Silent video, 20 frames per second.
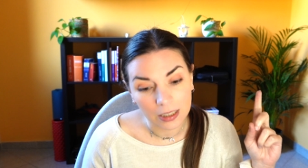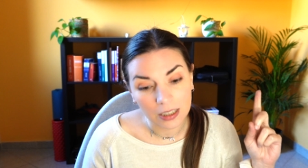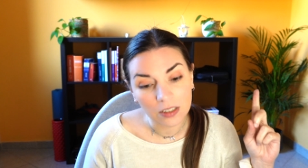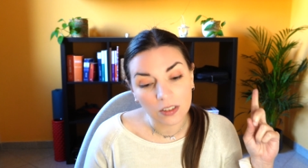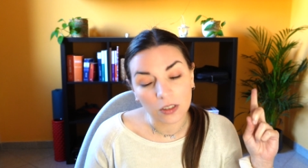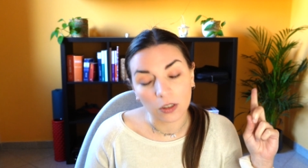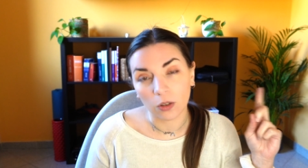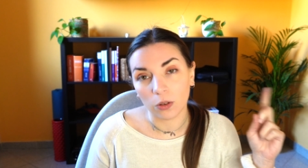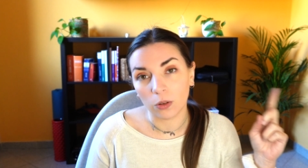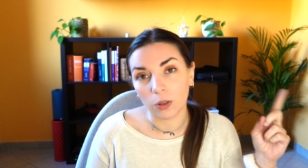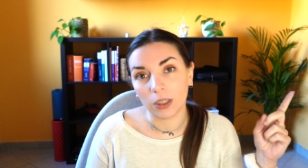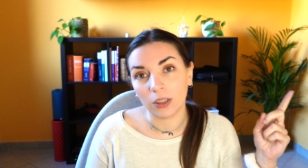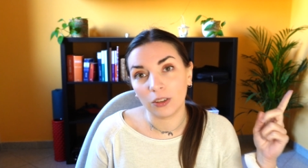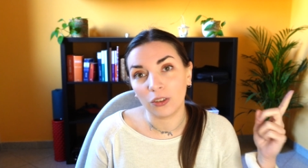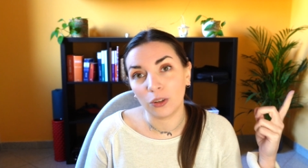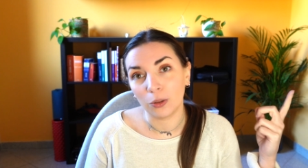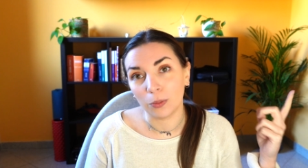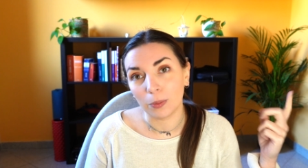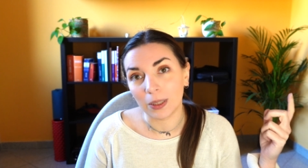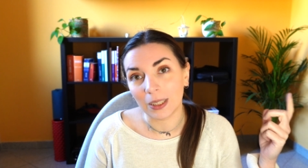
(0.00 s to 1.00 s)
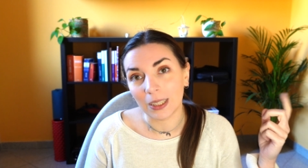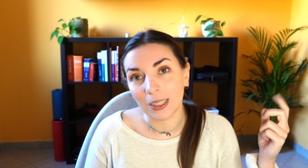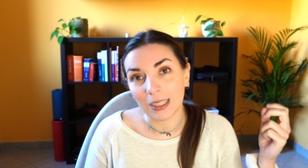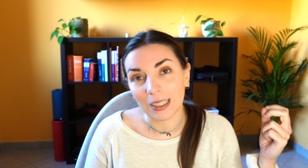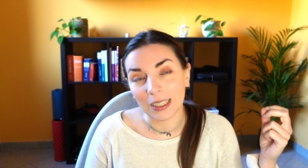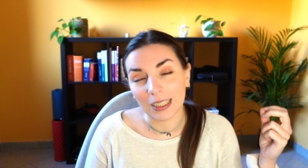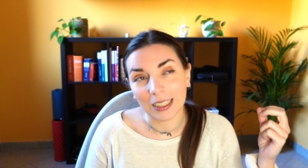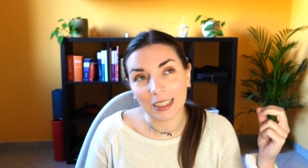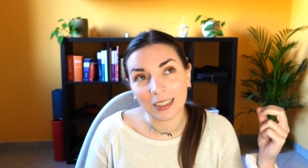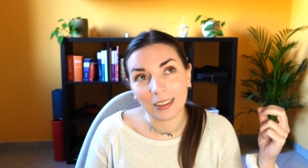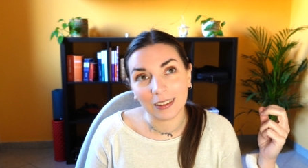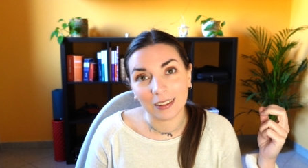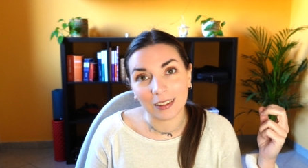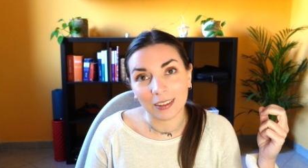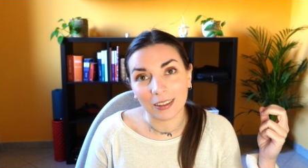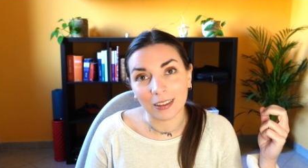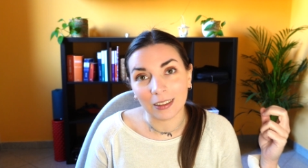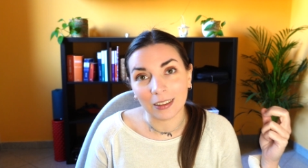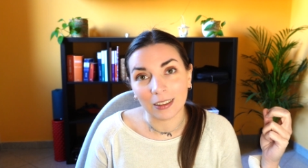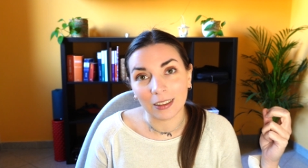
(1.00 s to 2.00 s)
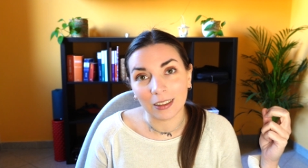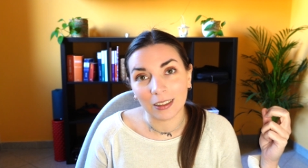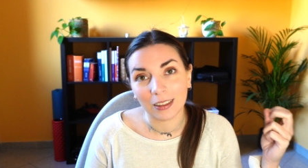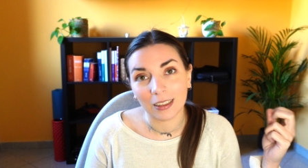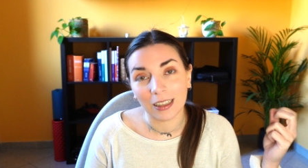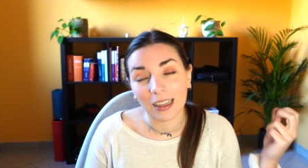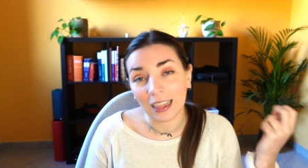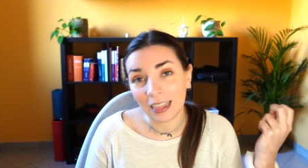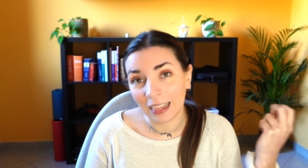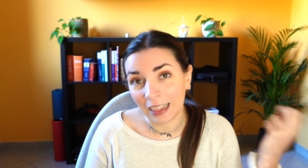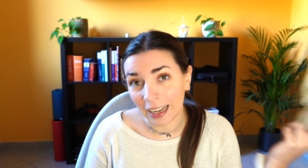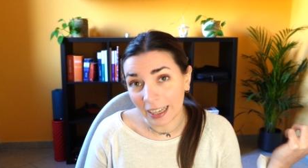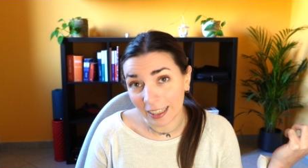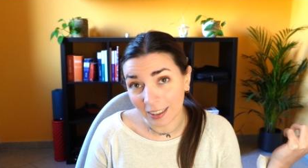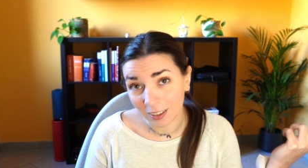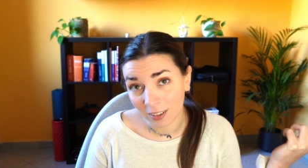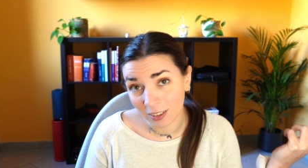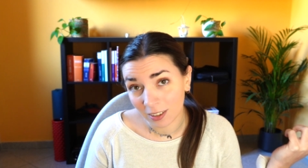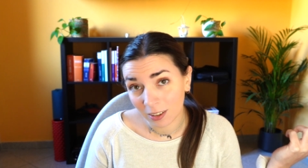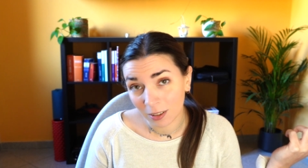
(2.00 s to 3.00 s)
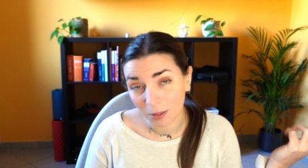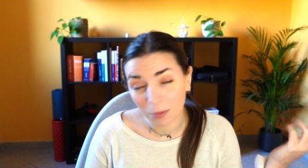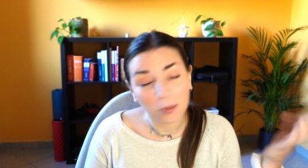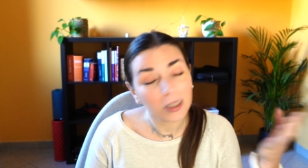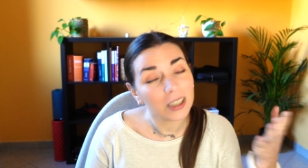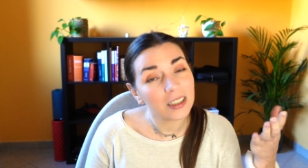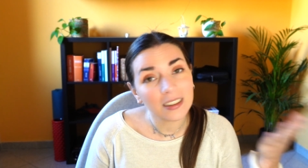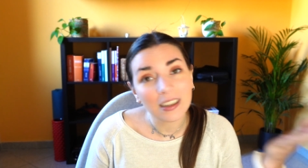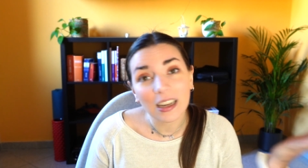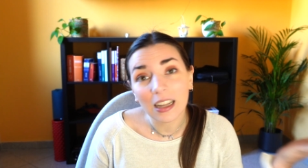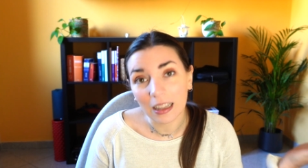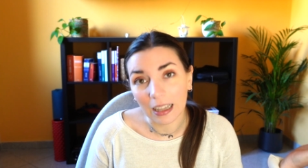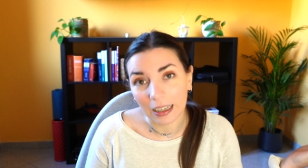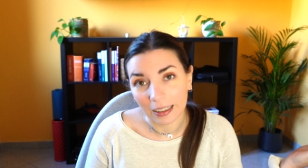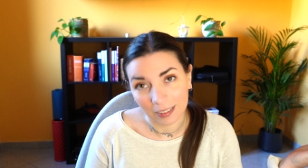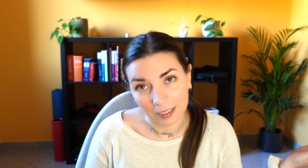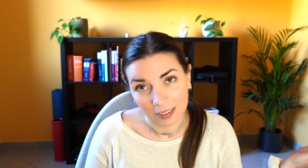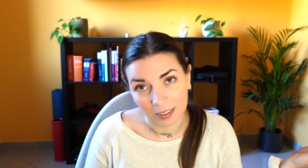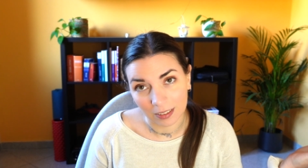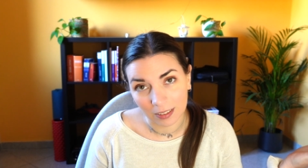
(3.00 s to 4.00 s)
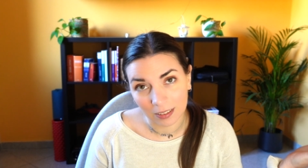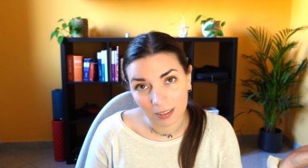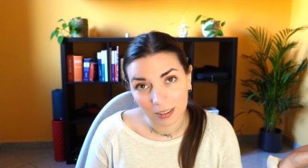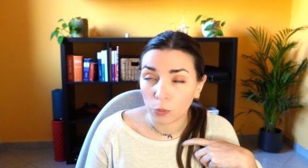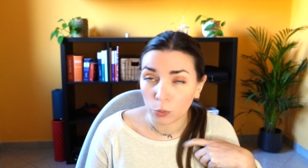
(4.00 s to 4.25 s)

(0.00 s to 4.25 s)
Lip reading: is going to be in the light because I liked it.